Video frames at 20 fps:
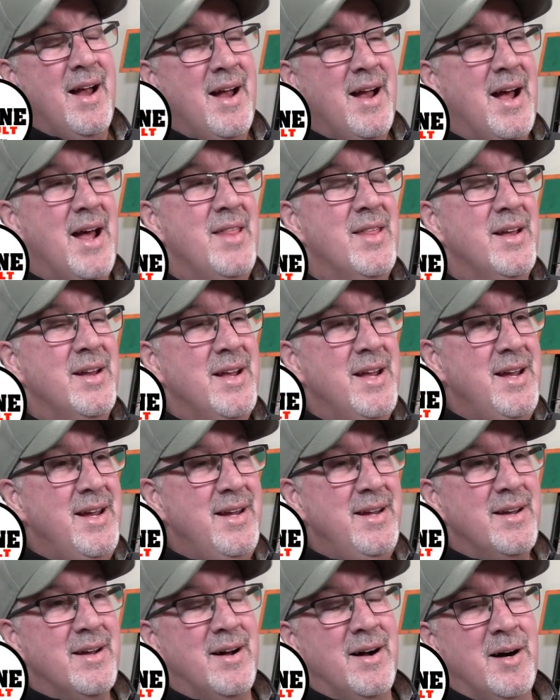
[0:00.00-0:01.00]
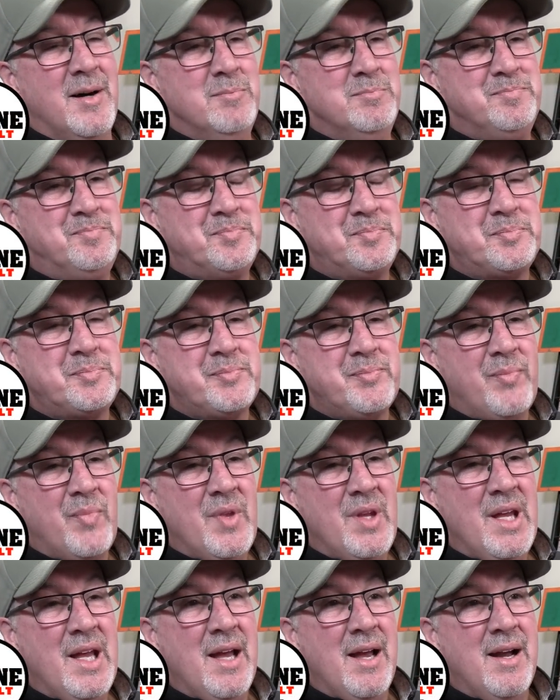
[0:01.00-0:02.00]
Then, and then he. Um, so
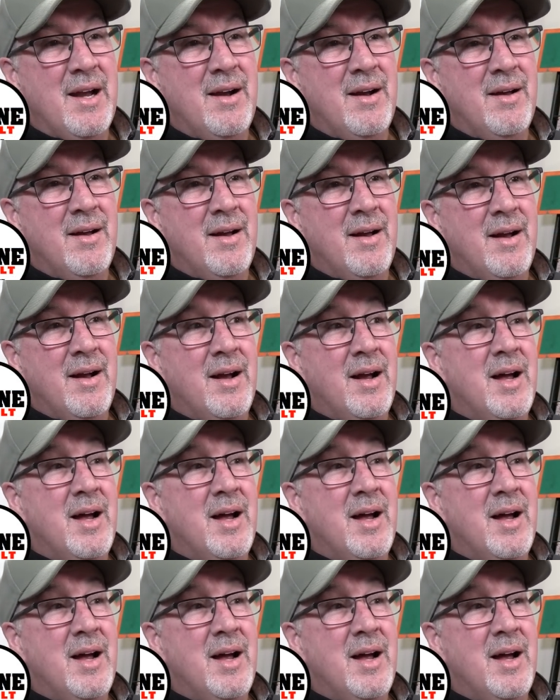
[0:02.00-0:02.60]
it's your fault.